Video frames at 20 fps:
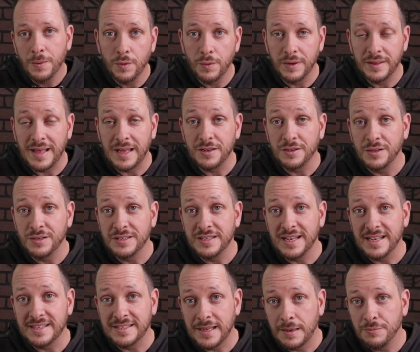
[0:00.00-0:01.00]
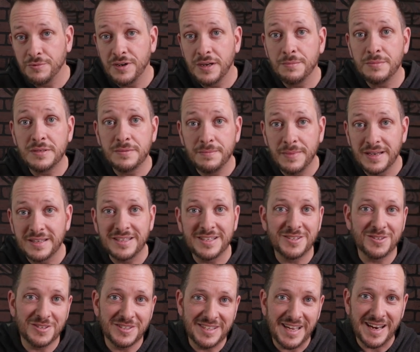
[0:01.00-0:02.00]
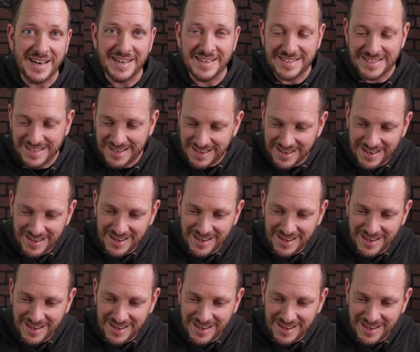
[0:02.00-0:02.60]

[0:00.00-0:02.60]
or without losing any subtrims, mixes, or settings.